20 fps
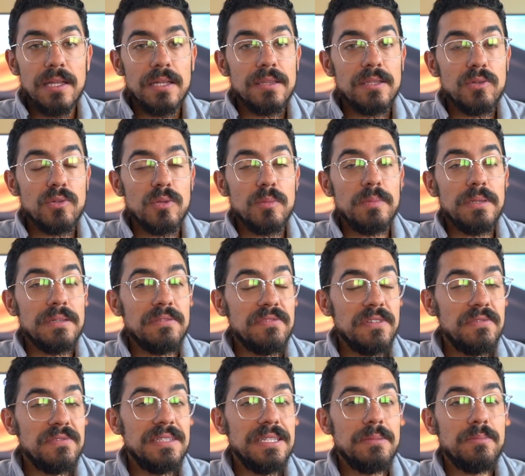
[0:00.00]
There will be a
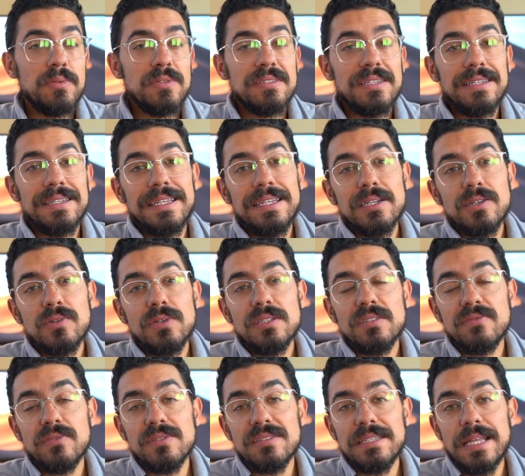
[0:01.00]
15% increase
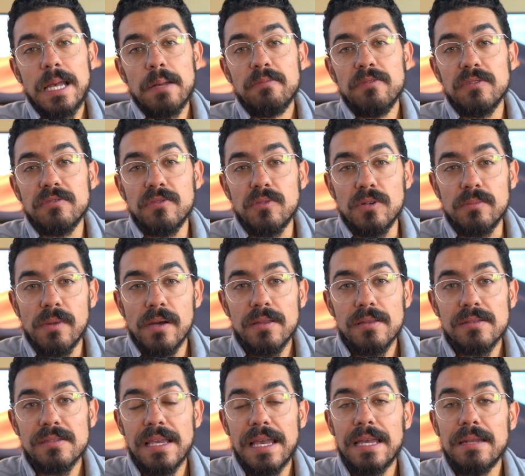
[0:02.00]
for SNAP for 4
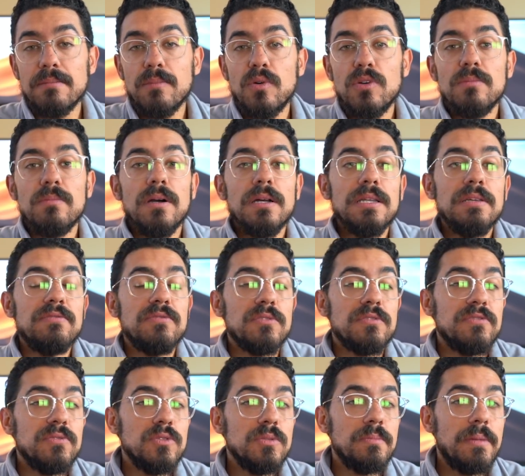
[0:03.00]
months and more money for
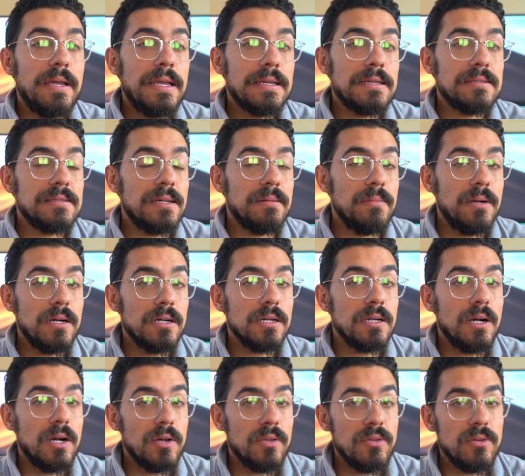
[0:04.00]
food banks,
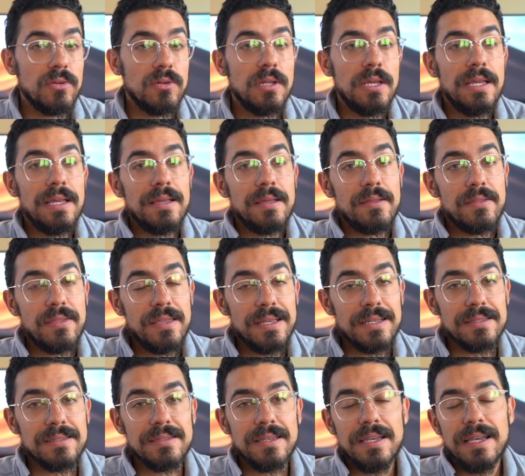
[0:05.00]
among other
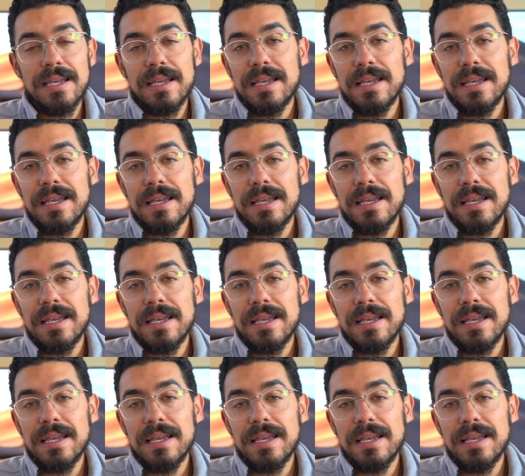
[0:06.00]
things.